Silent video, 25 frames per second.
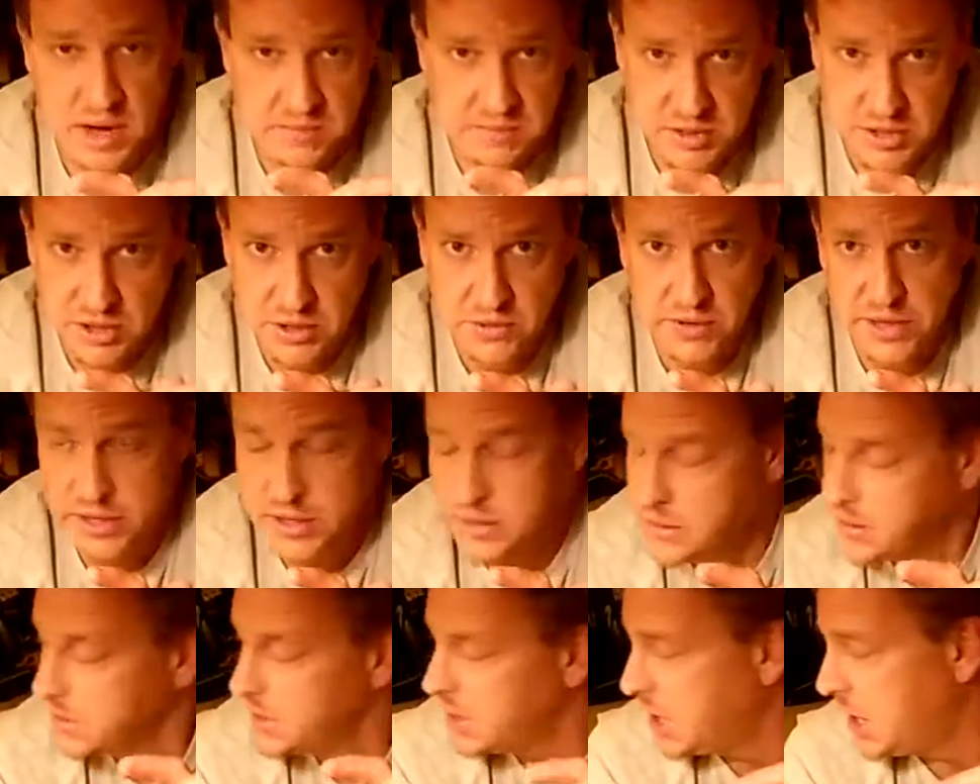I'm doing,
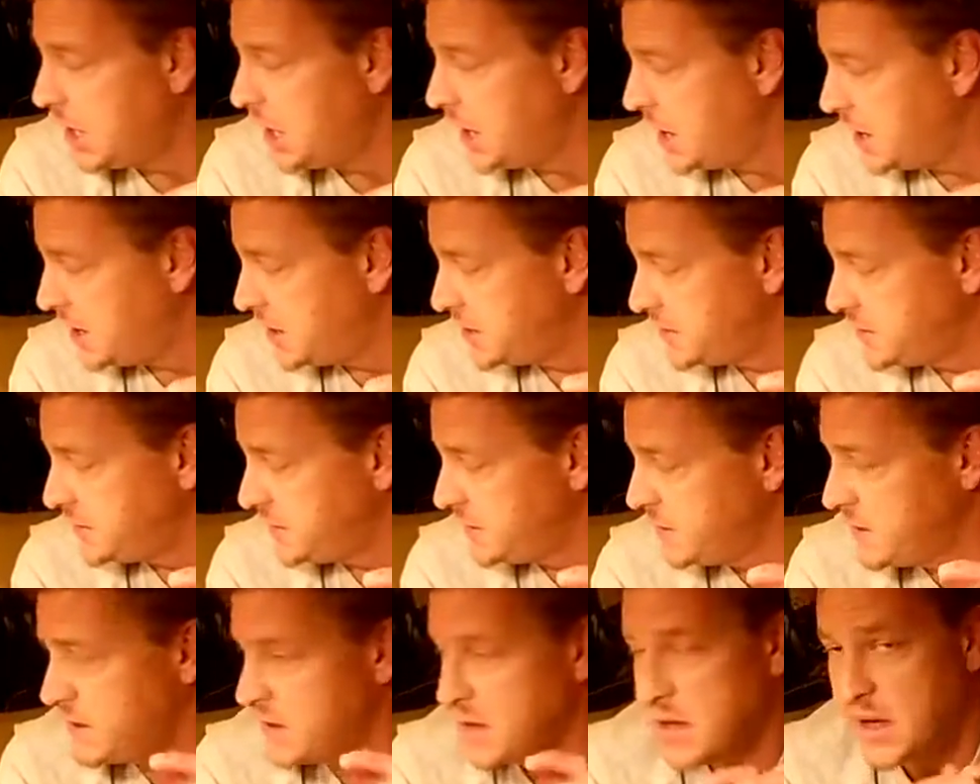and
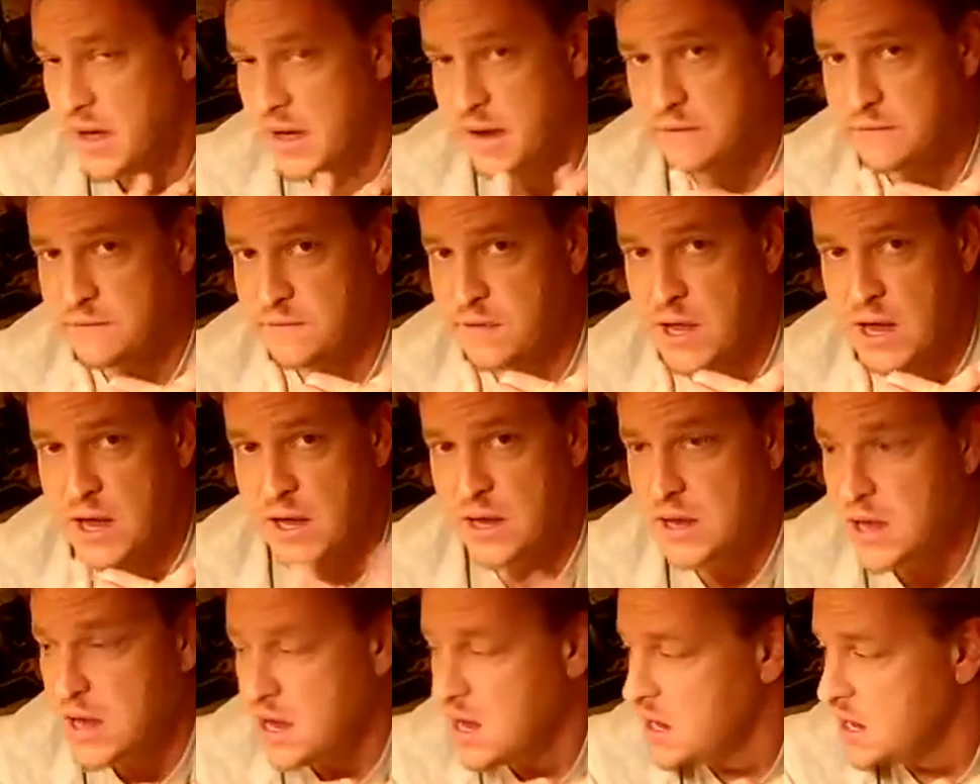I
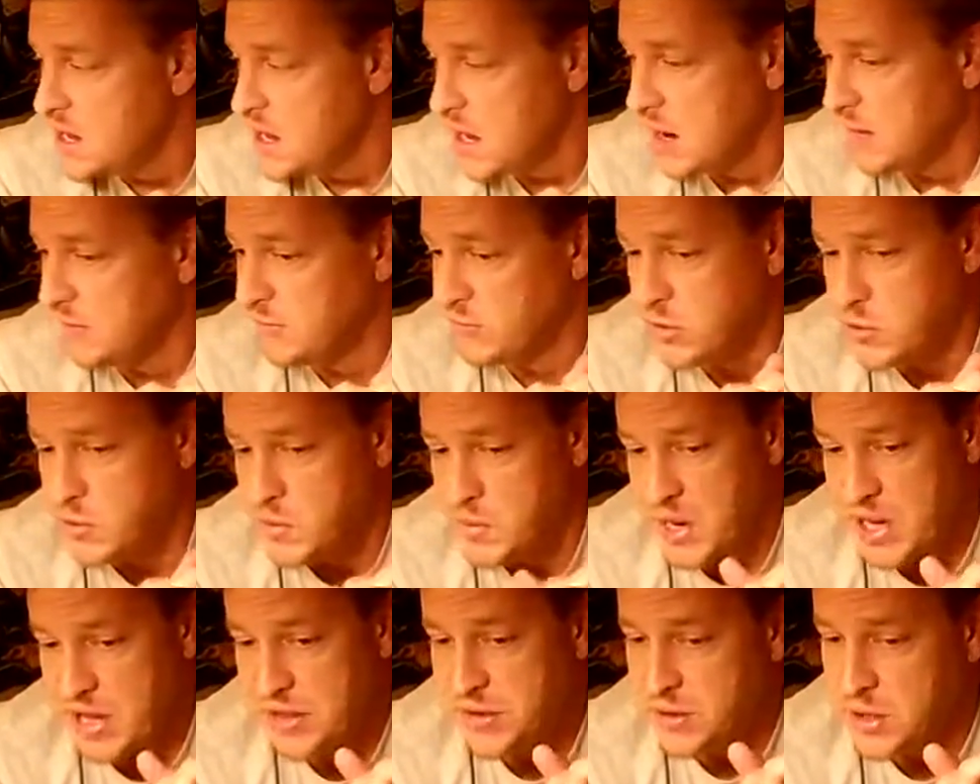flew
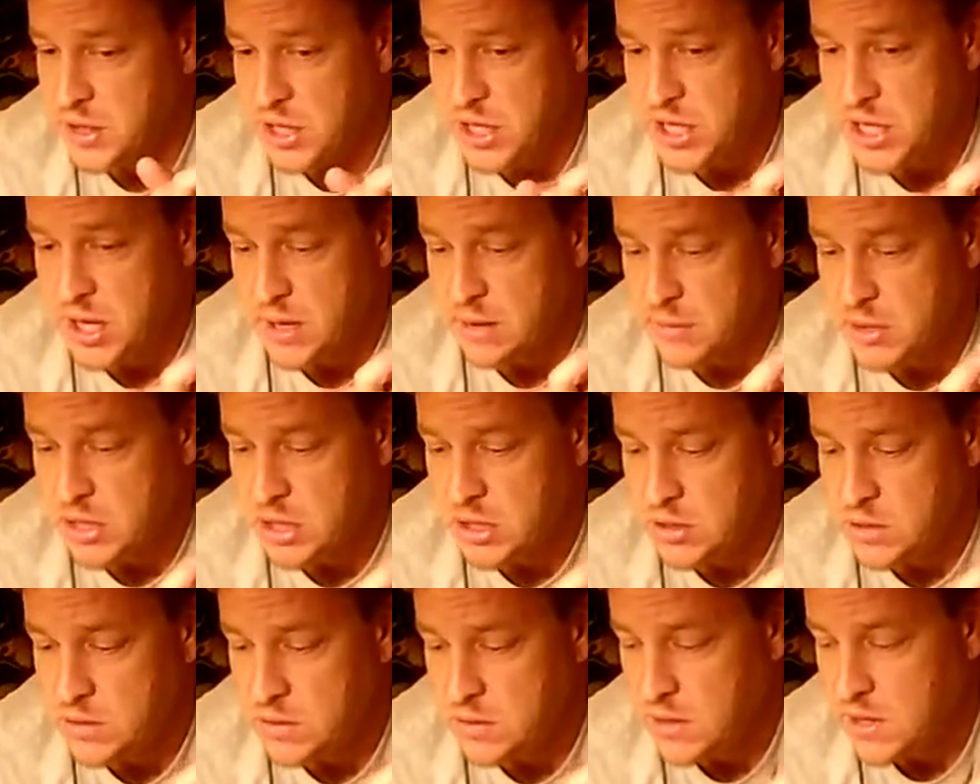my 30W,
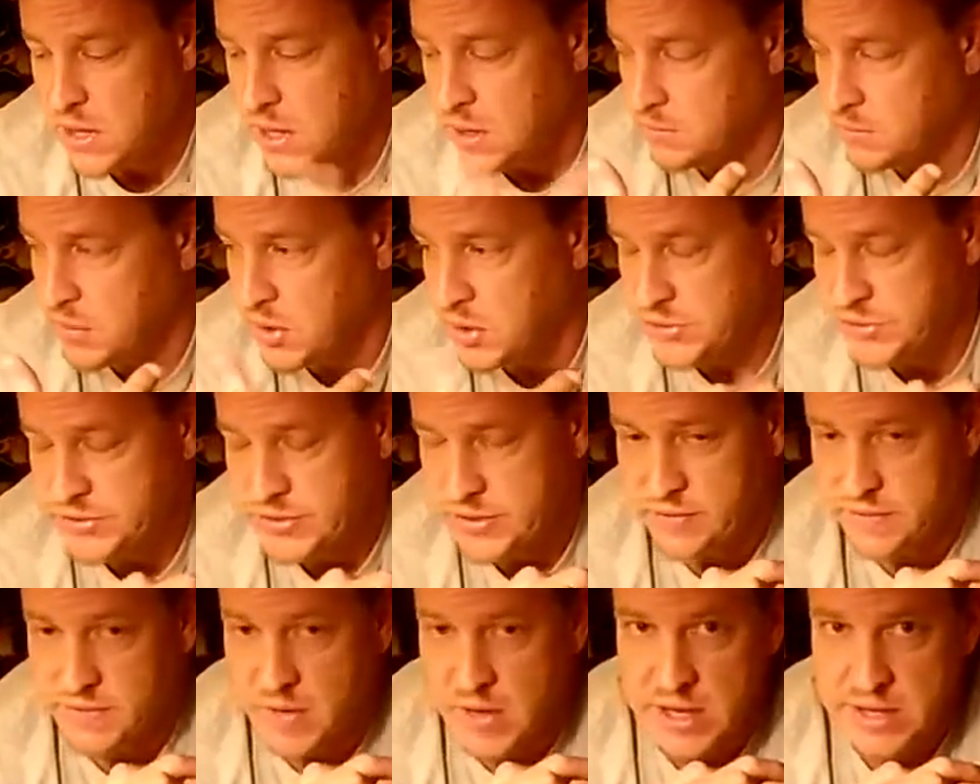I'll post
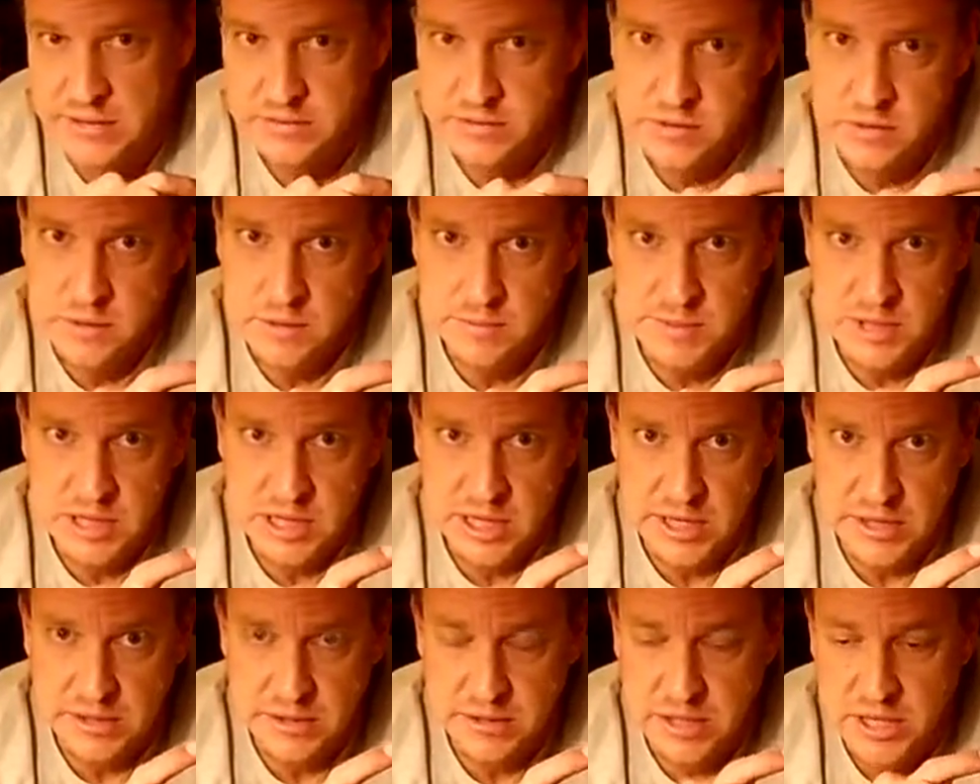the flights a little bit
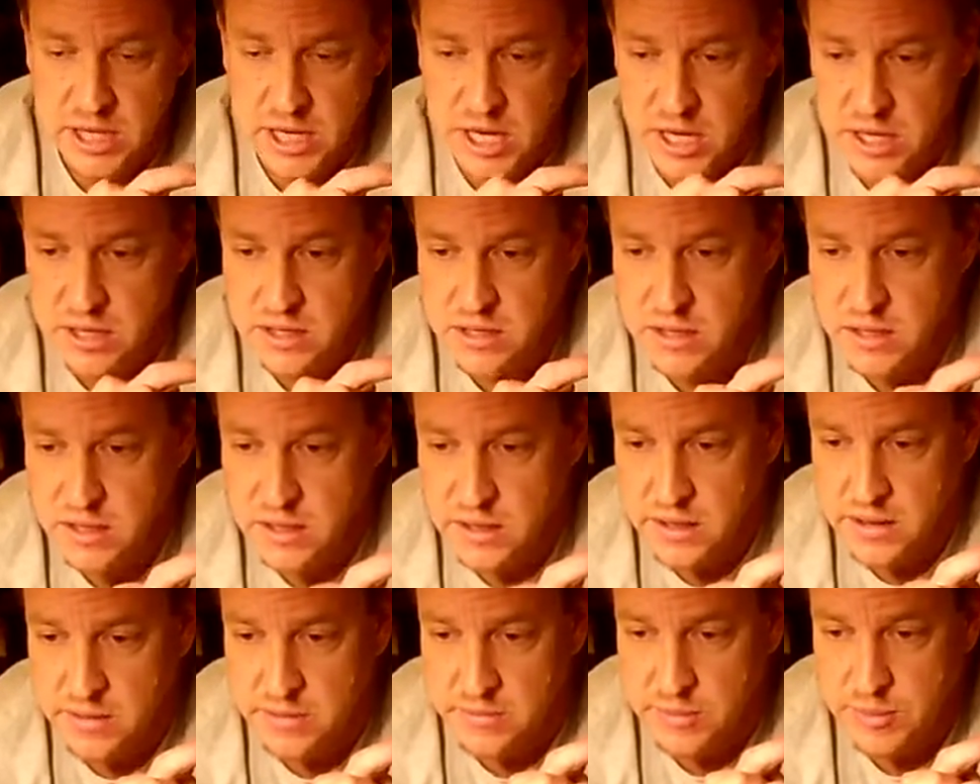later tonight,
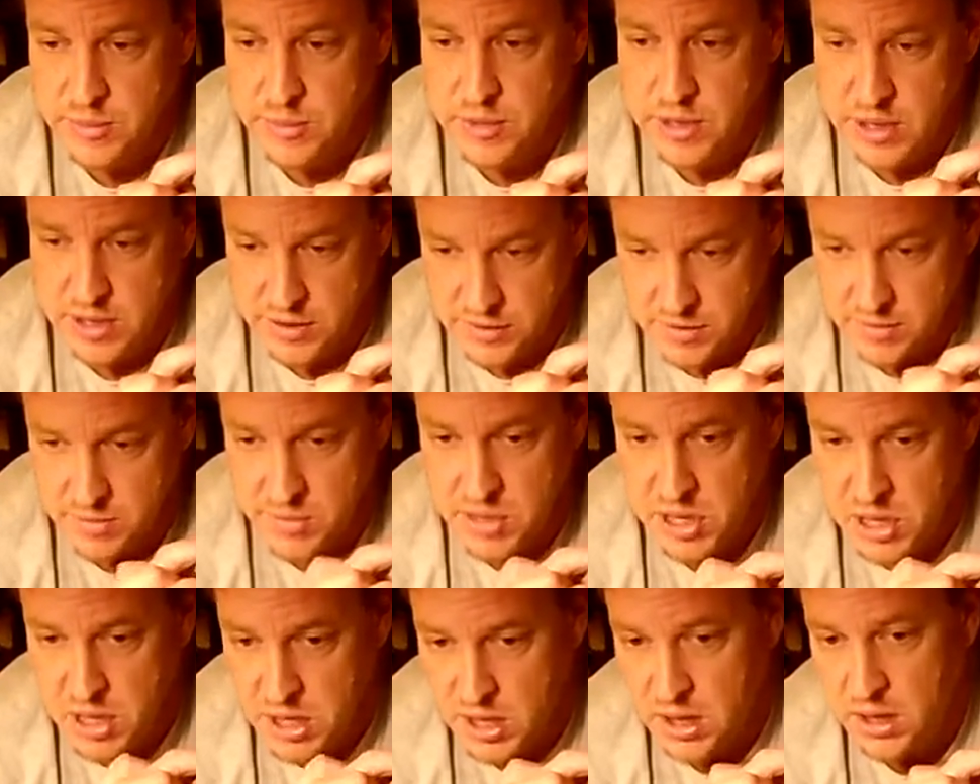at the
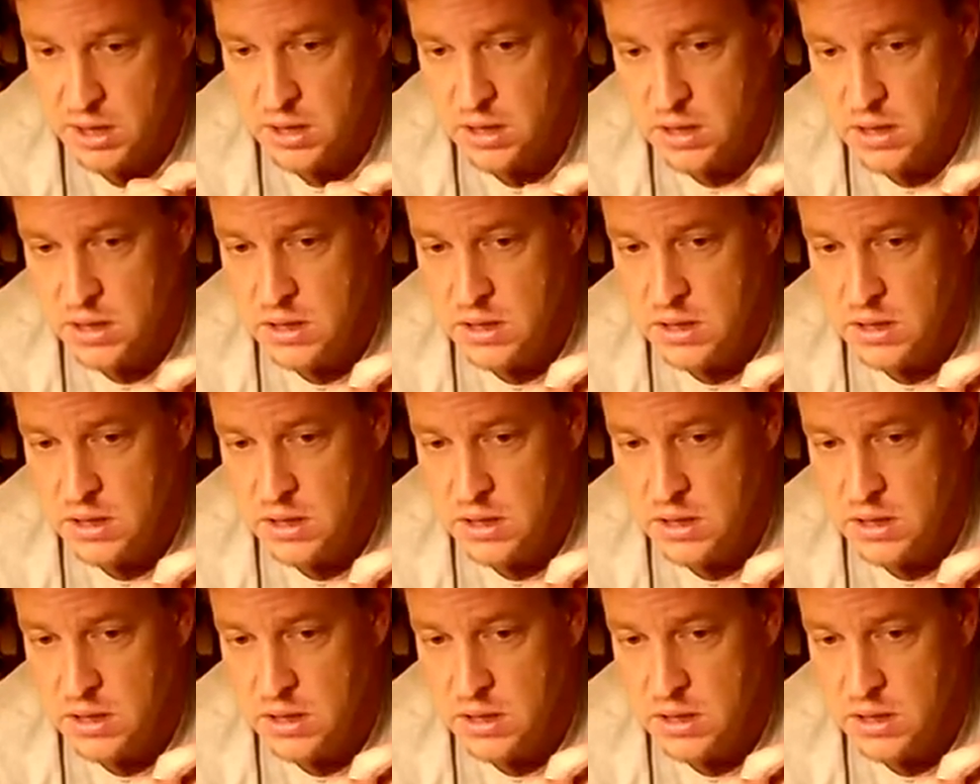park.